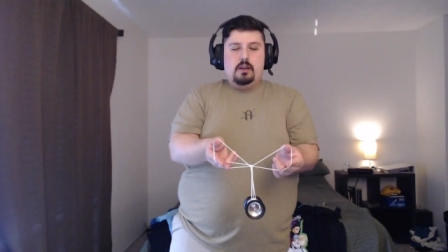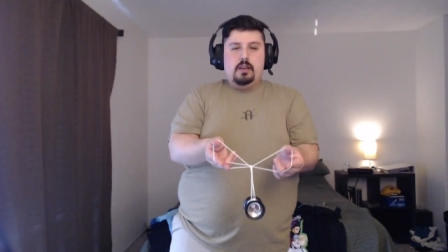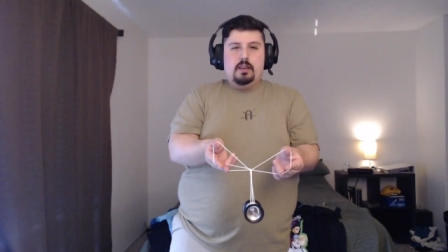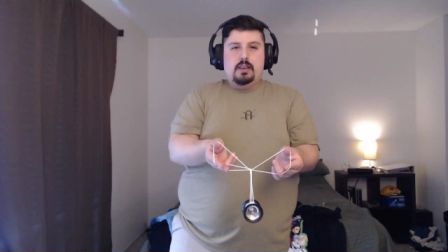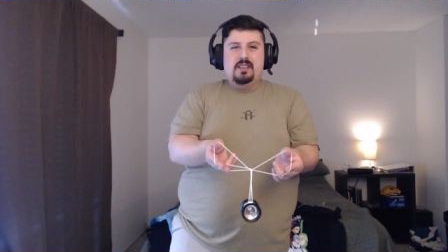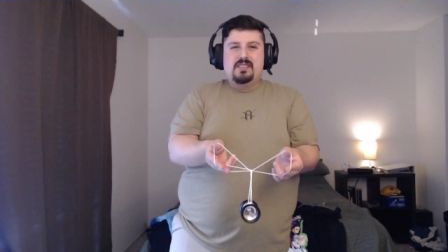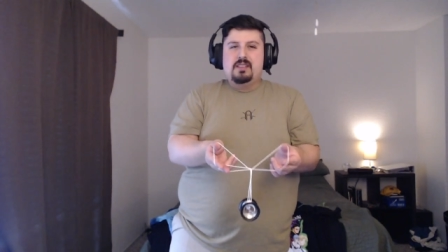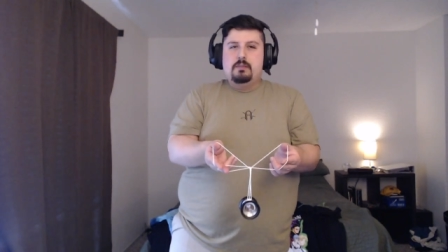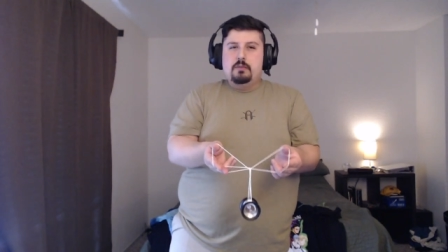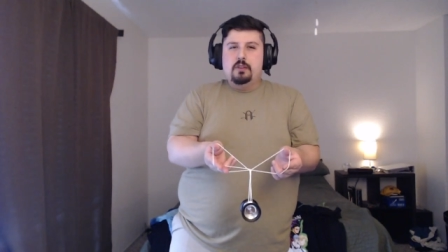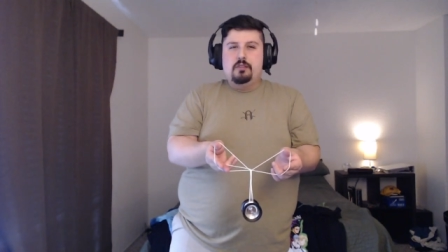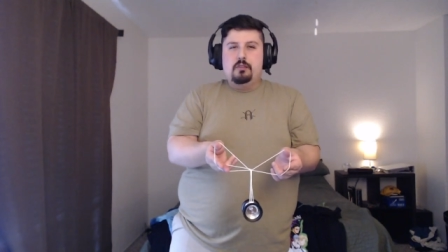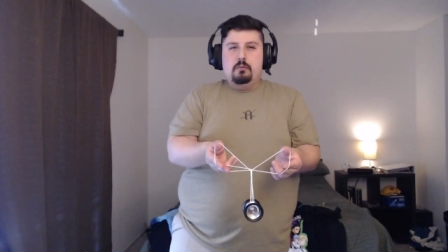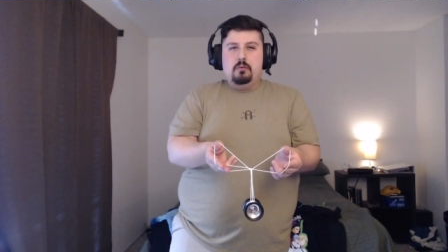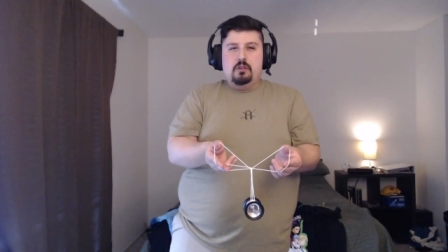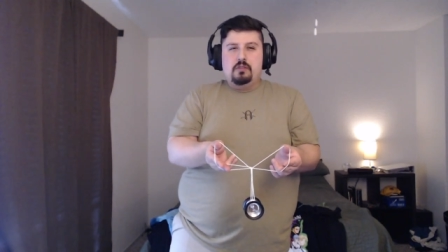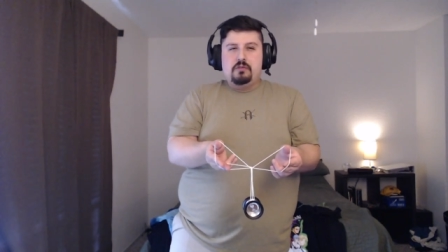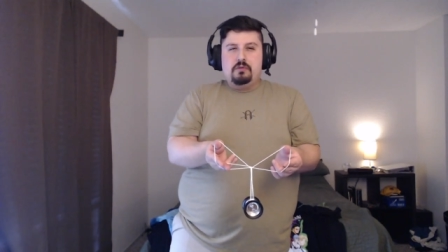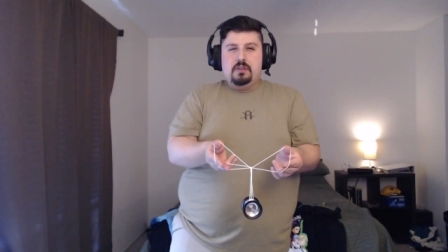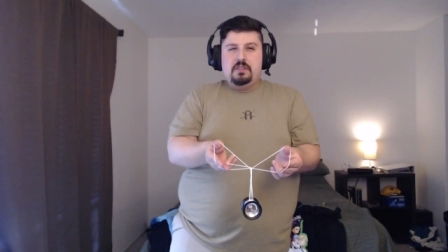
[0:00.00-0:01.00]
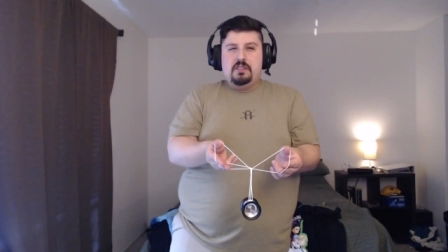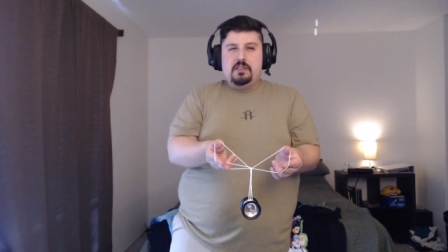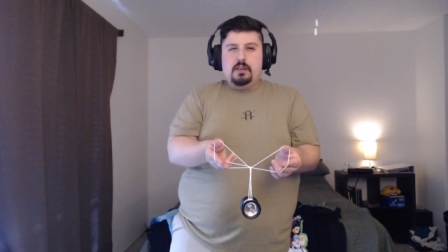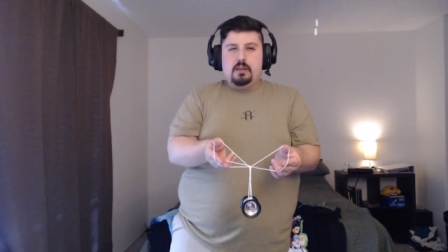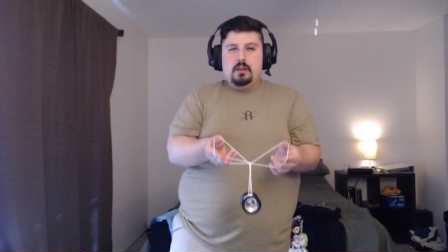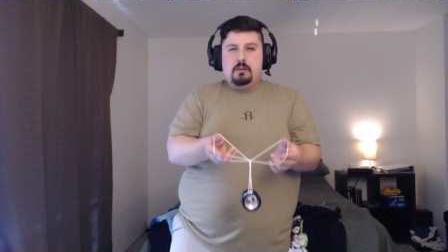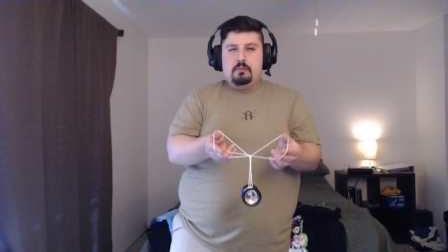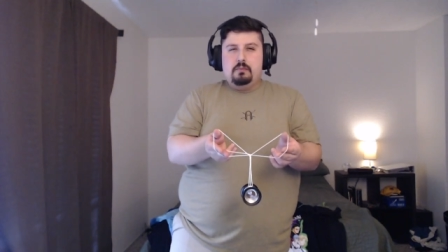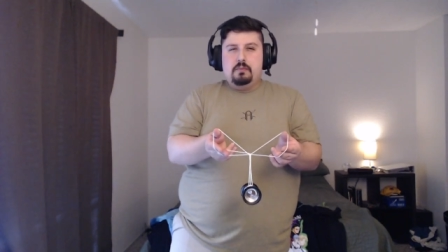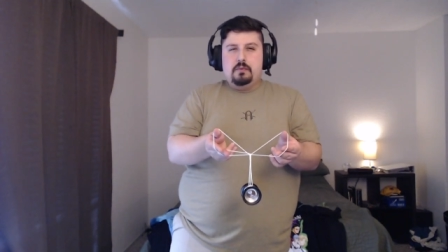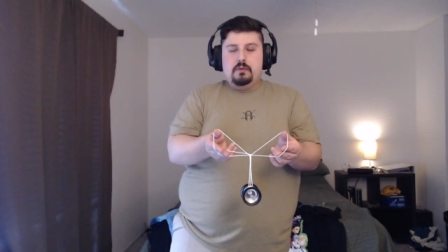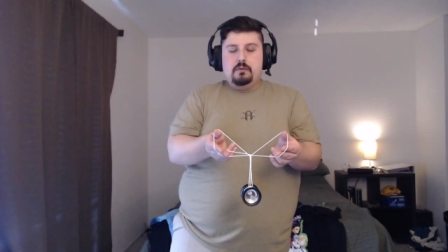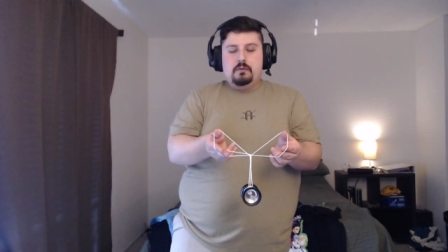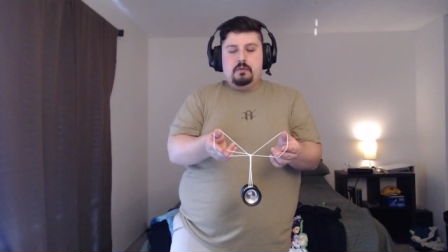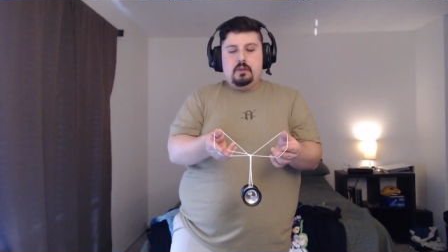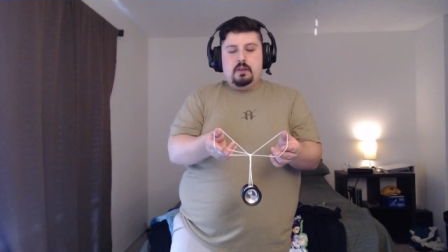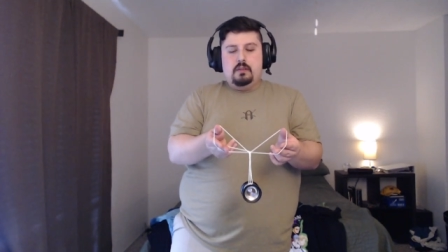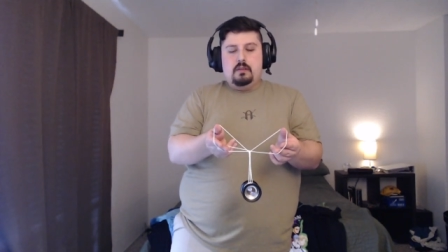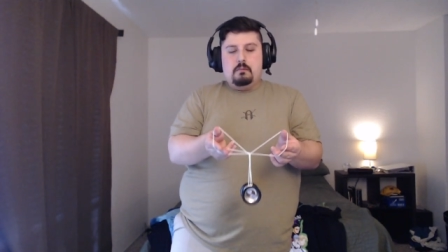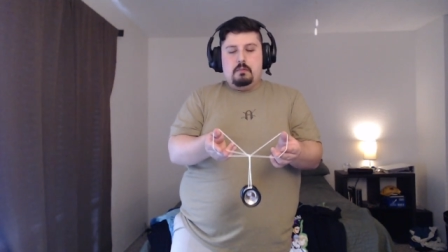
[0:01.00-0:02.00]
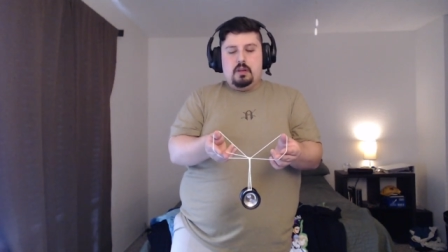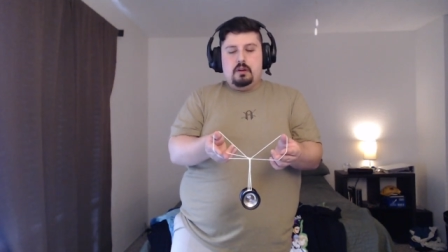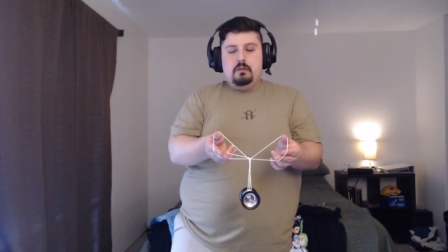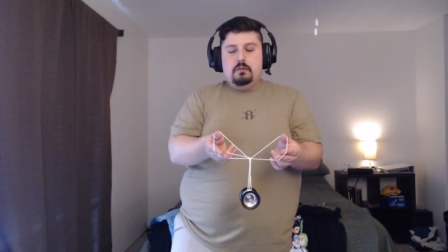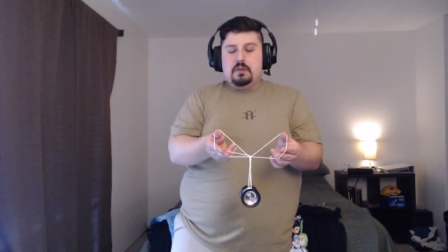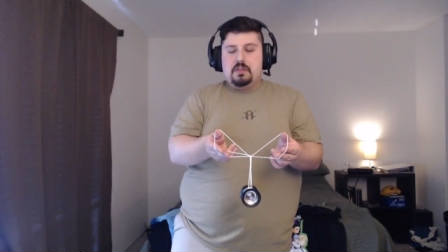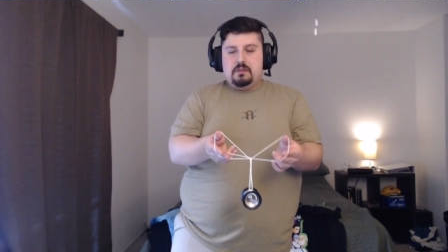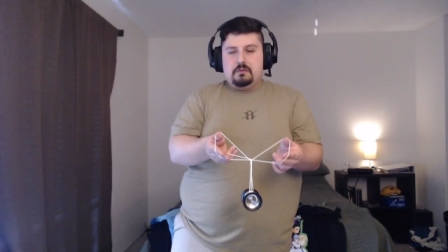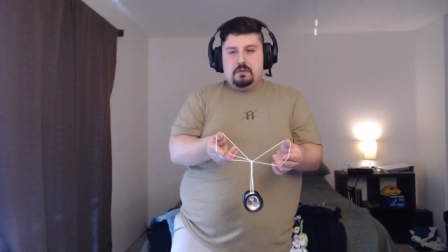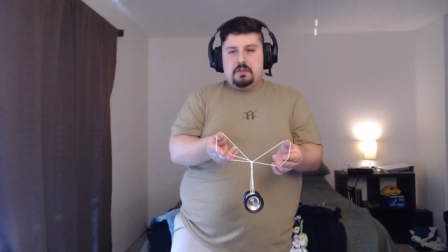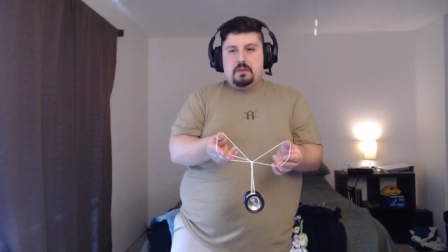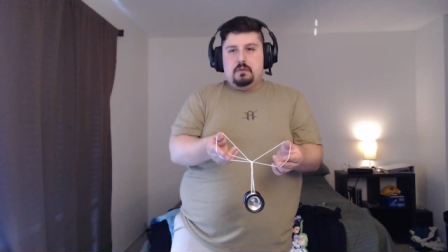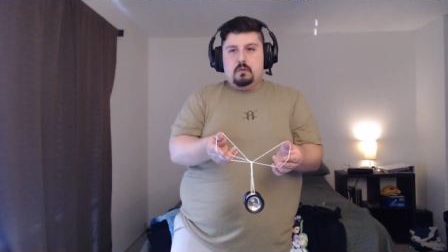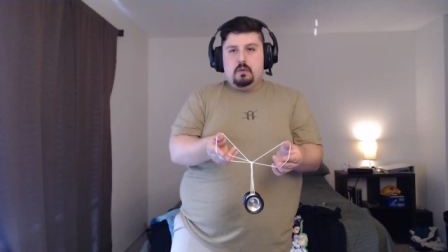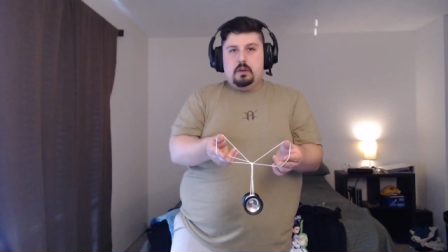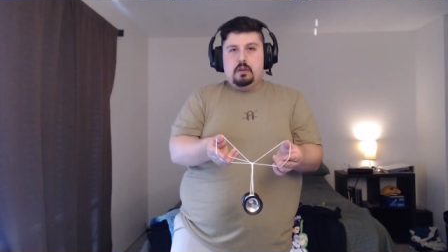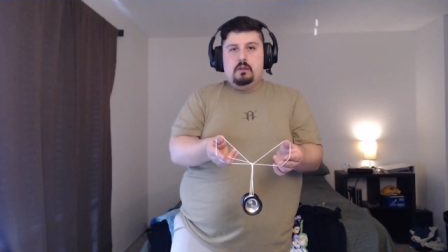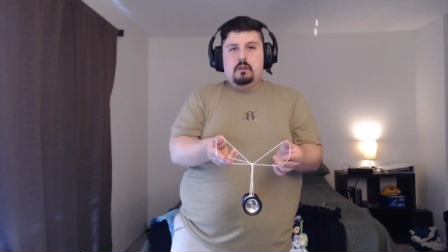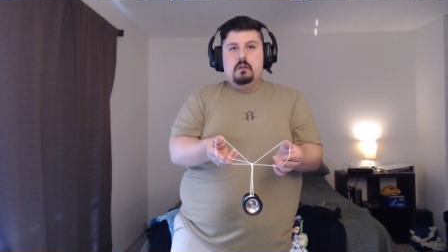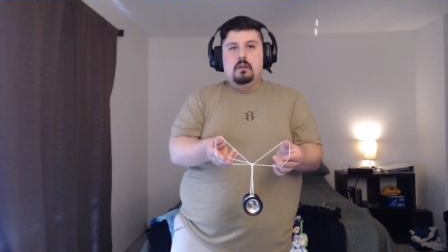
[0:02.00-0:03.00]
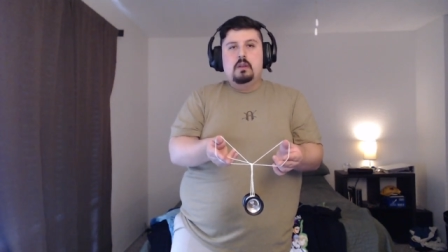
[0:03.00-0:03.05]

it gets them a little more twisted up in the middle, which is what you want.